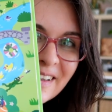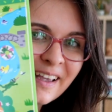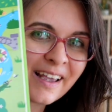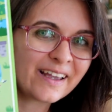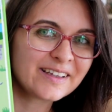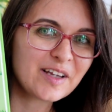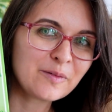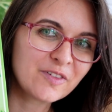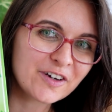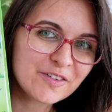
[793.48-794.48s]
And
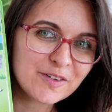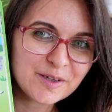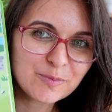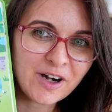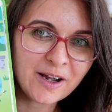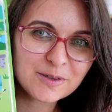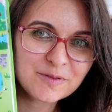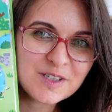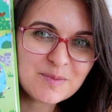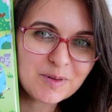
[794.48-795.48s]
I'm very, very proud
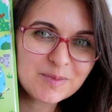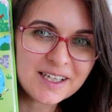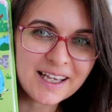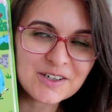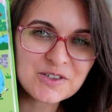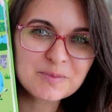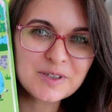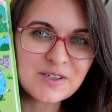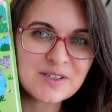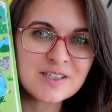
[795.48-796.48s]
of this publication
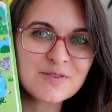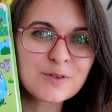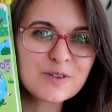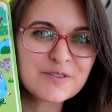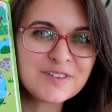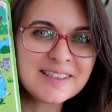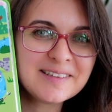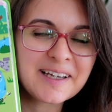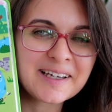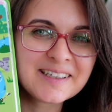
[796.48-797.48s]
because it's full of
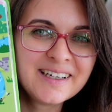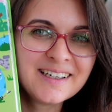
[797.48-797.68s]
detail.